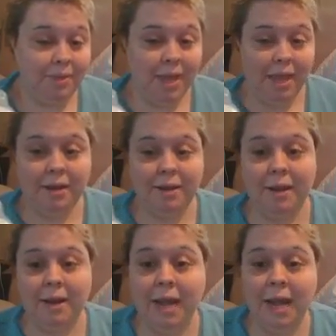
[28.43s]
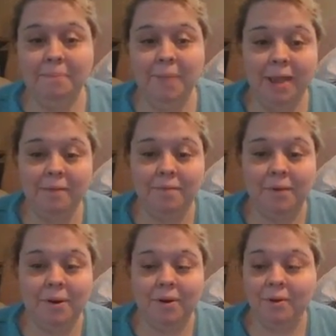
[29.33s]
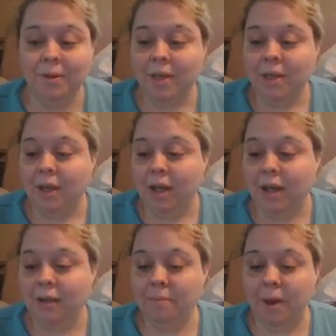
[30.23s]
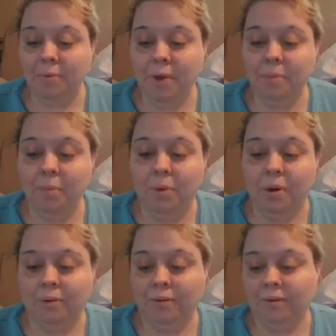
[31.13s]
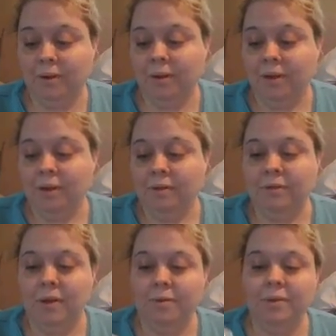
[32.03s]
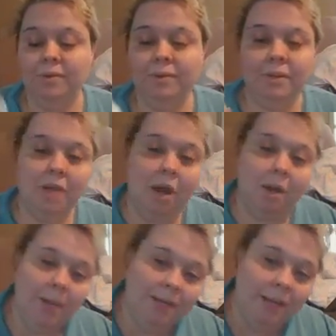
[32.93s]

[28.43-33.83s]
that uh, I made for uh, my reborns. So this is a Tommee